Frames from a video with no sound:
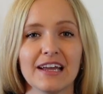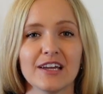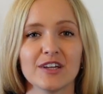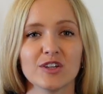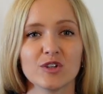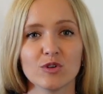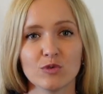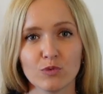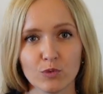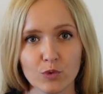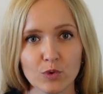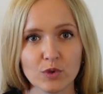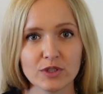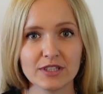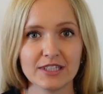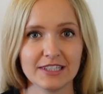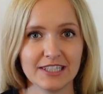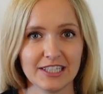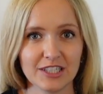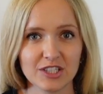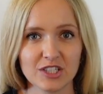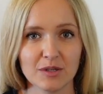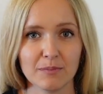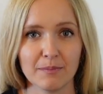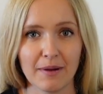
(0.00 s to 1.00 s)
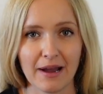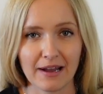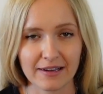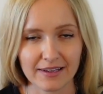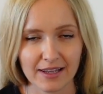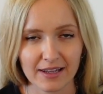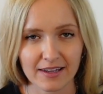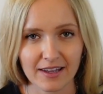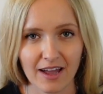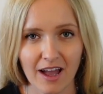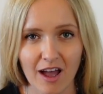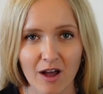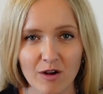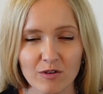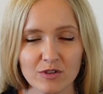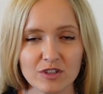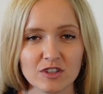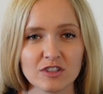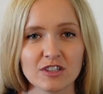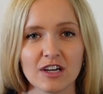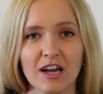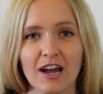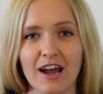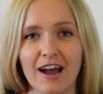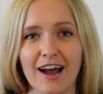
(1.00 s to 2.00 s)
You would need a bank
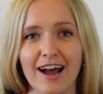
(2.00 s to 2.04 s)
account.